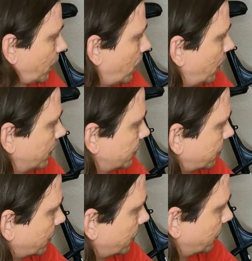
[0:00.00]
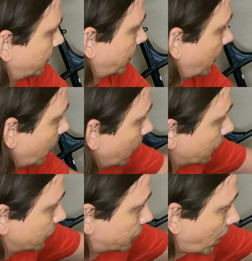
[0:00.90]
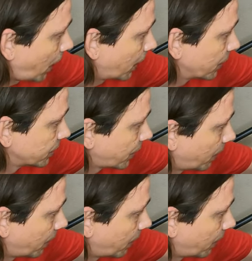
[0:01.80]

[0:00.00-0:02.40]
on some new tires.